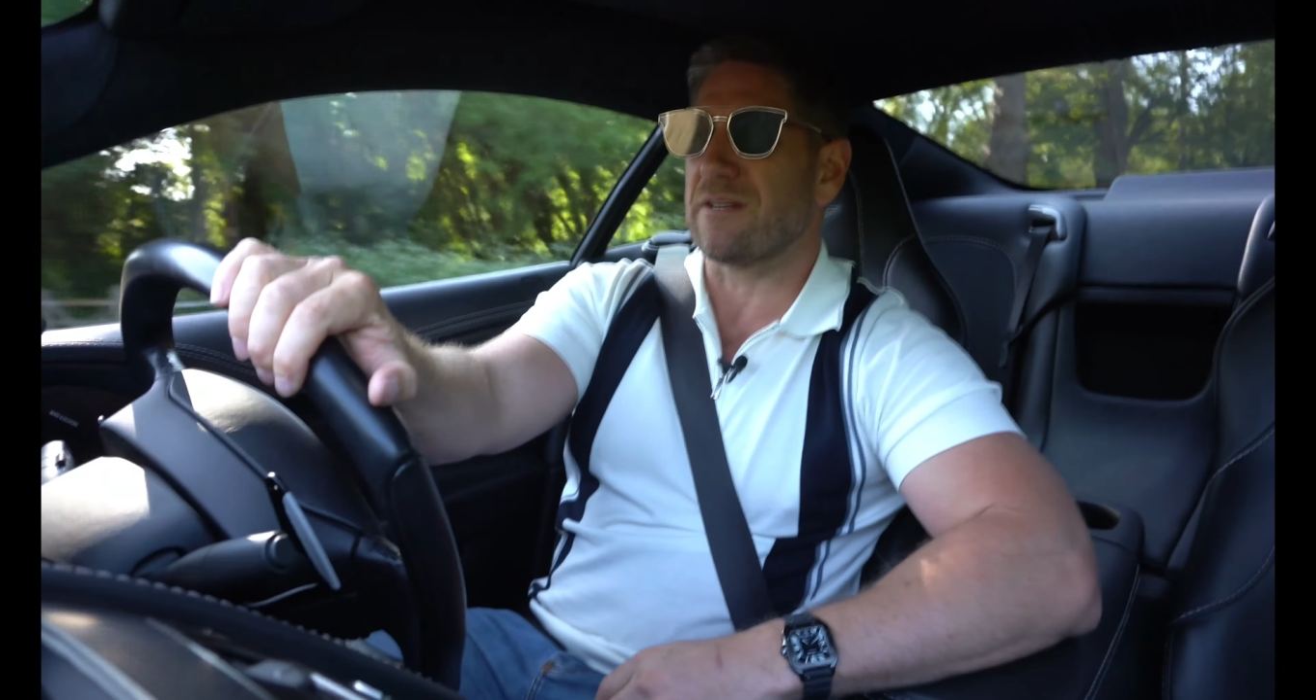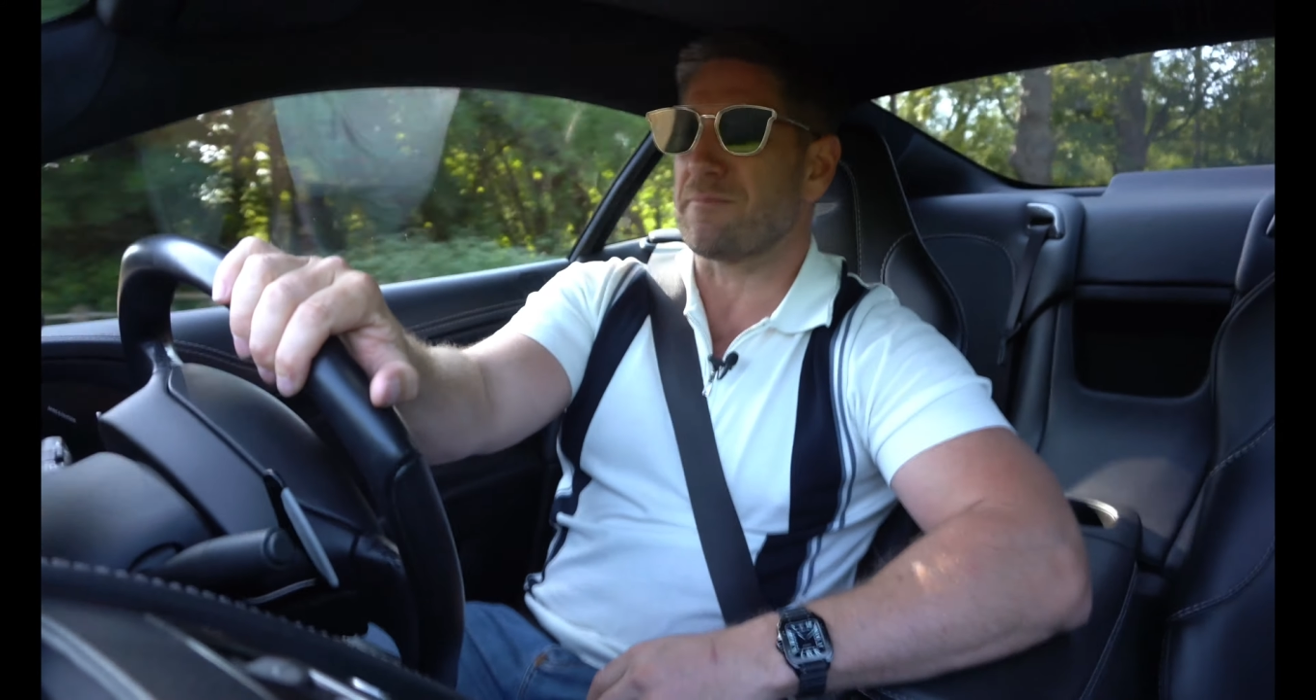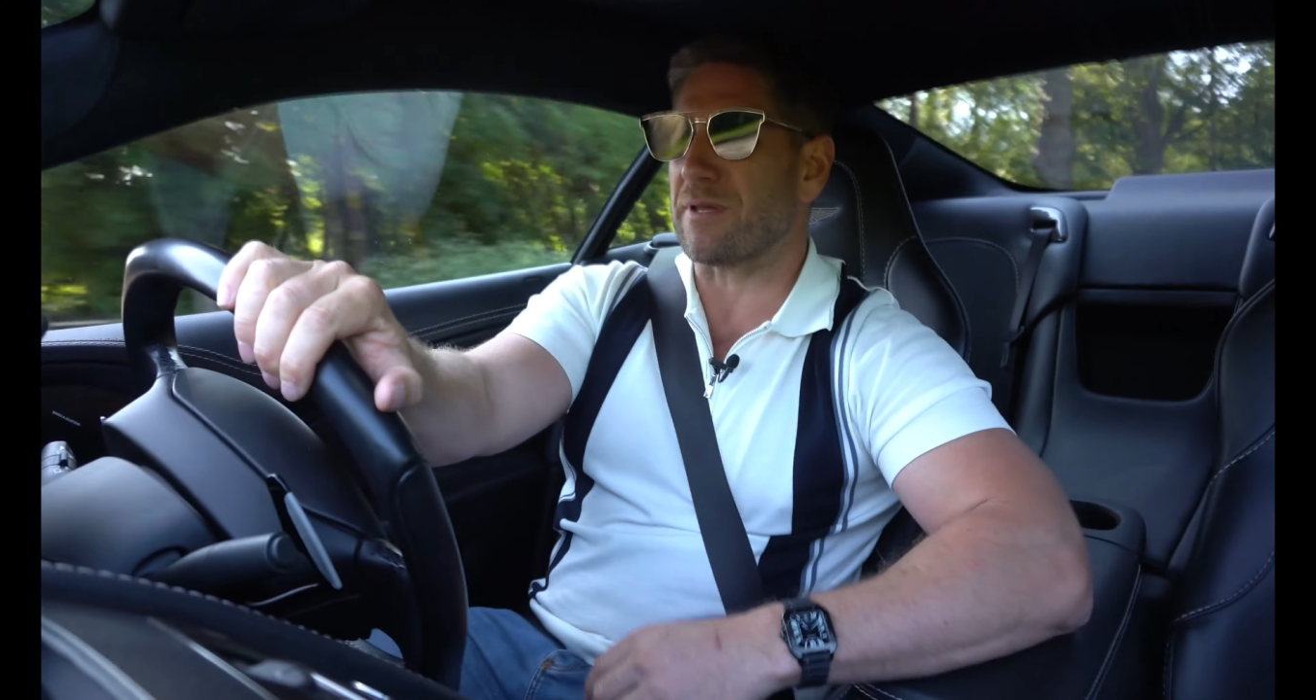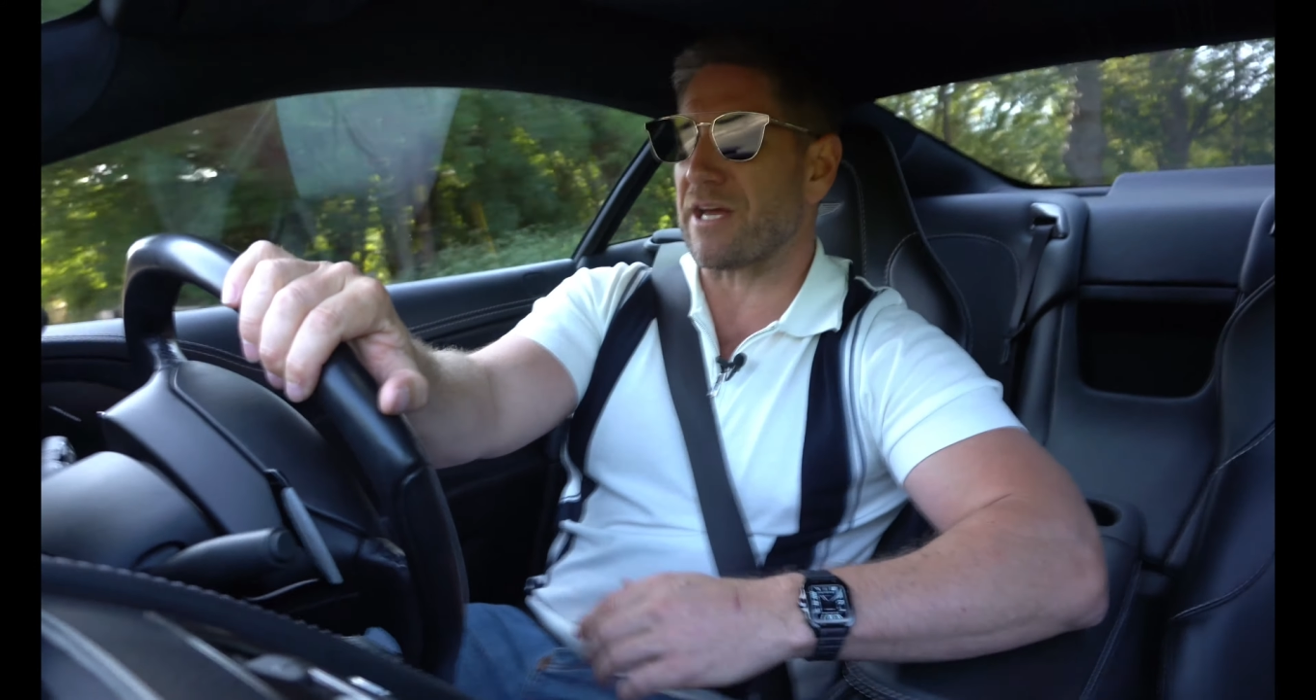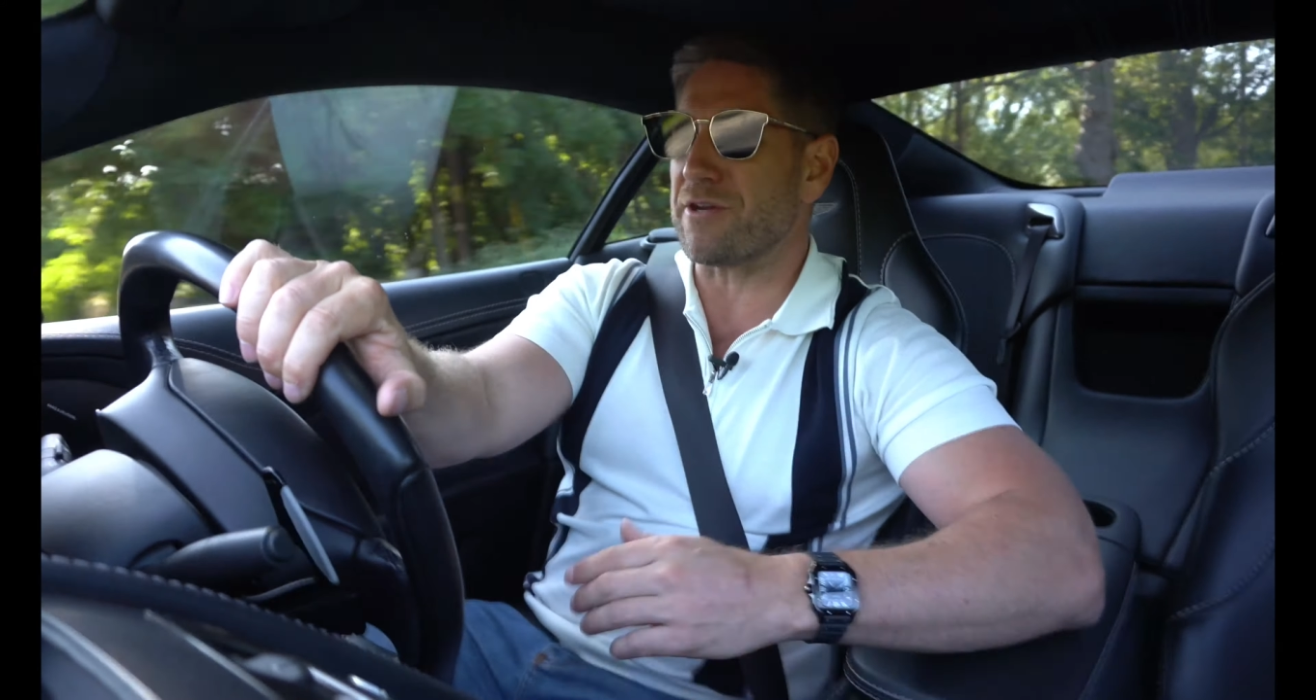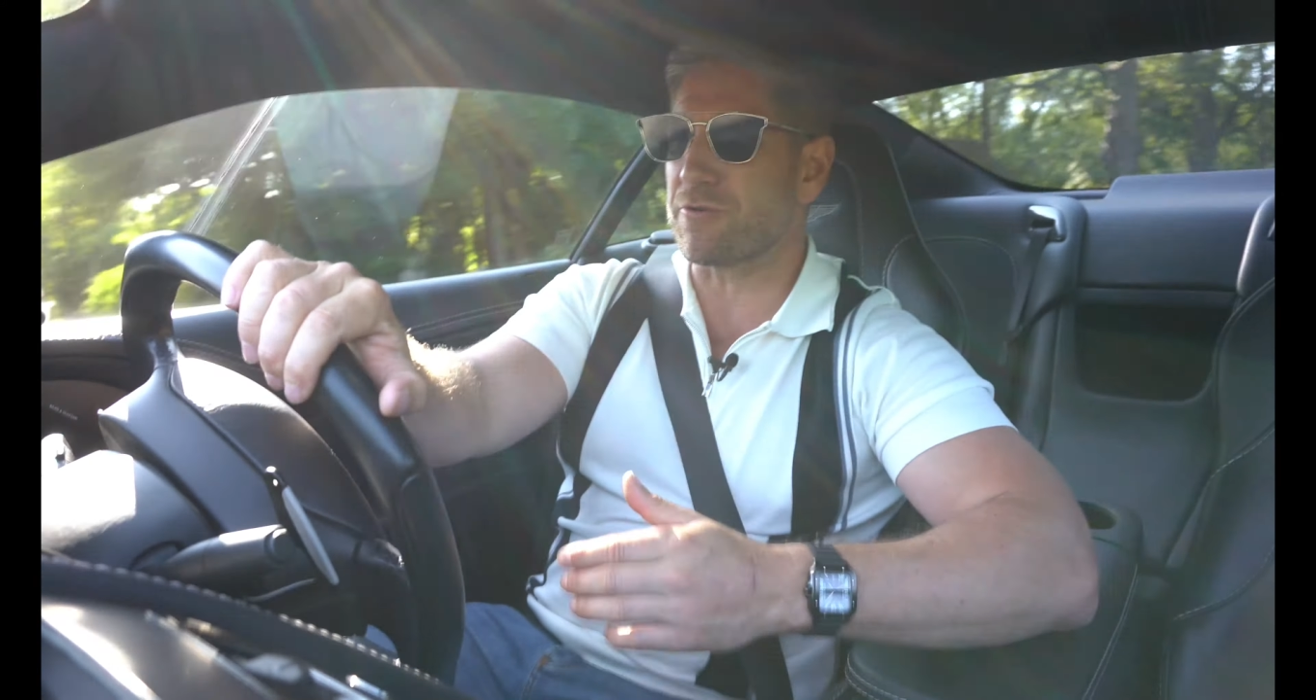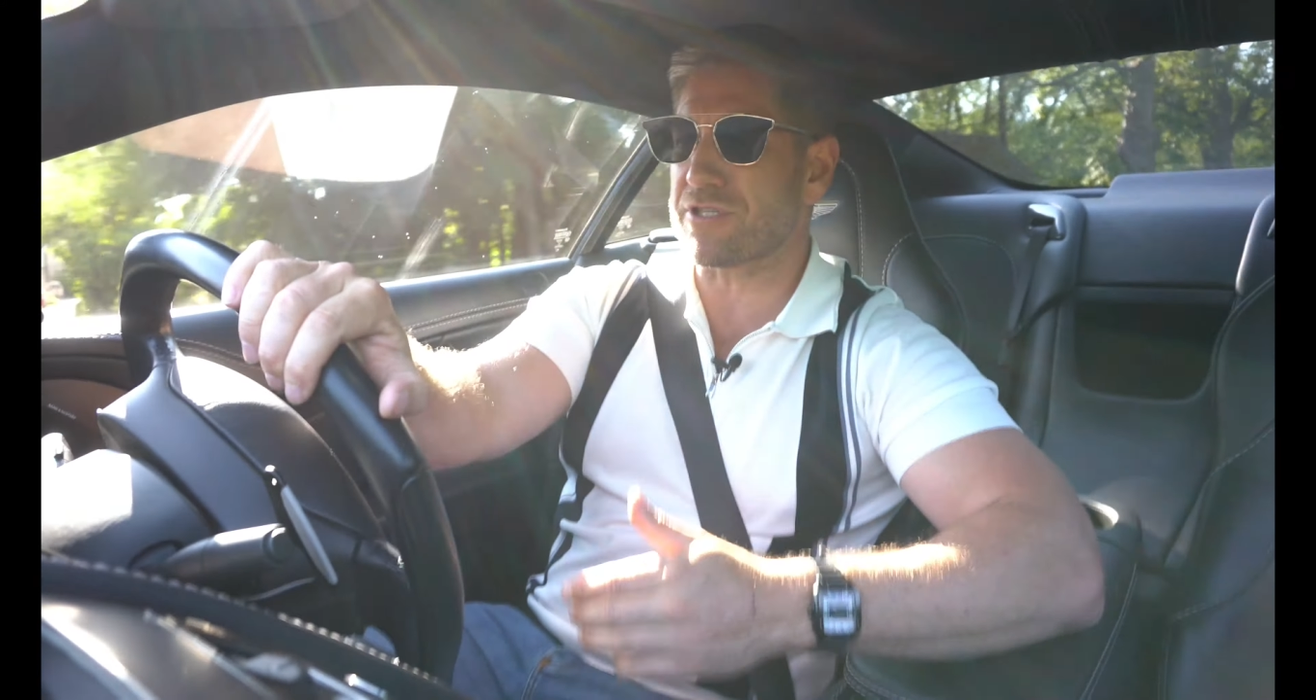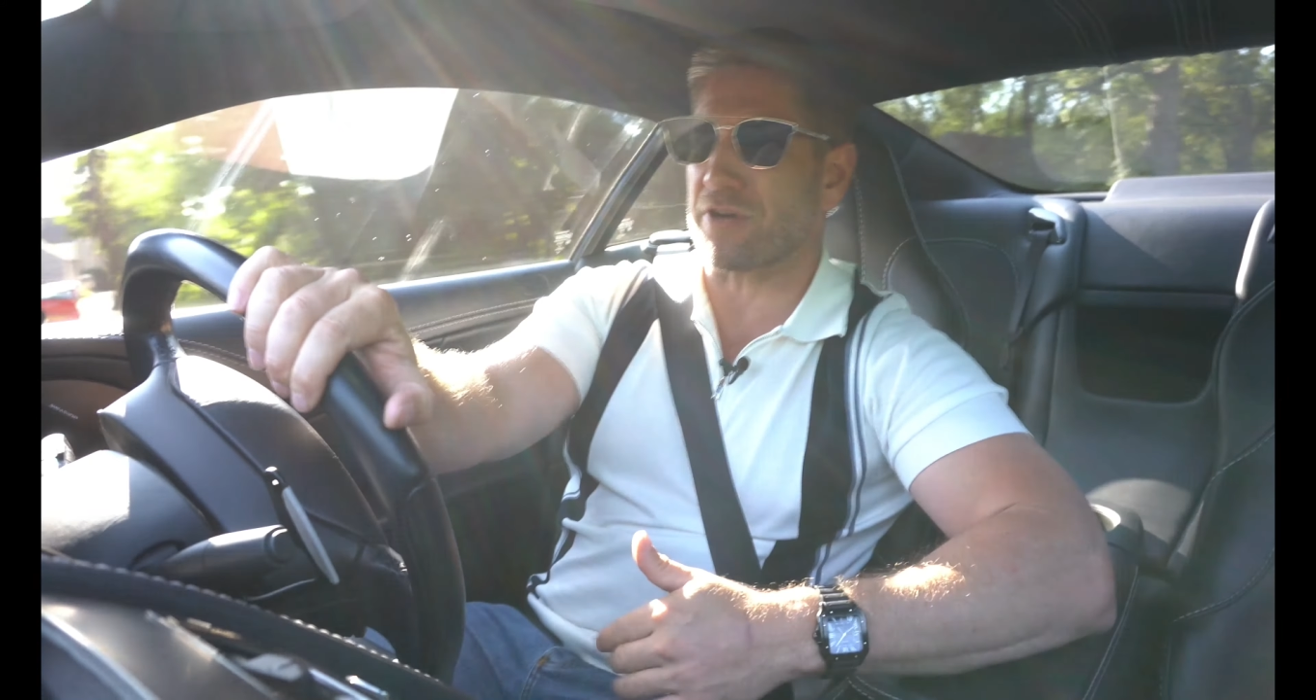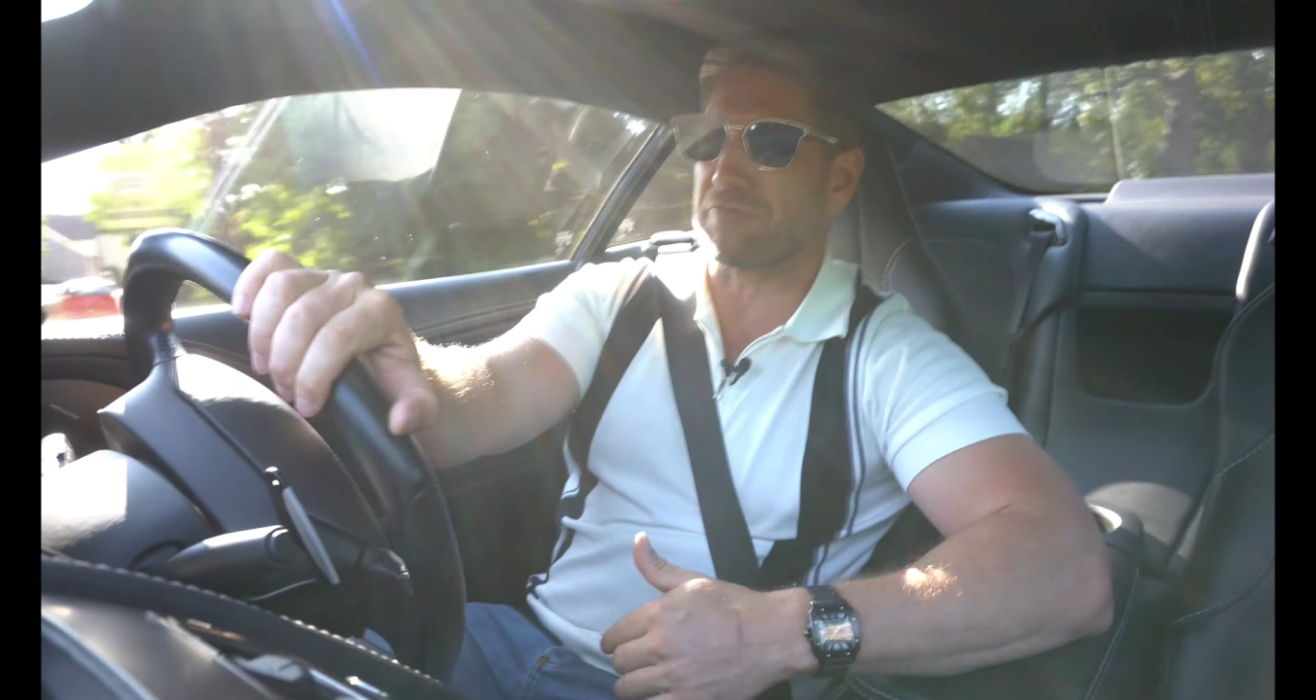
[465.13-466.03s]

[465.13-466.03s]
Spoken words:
but they also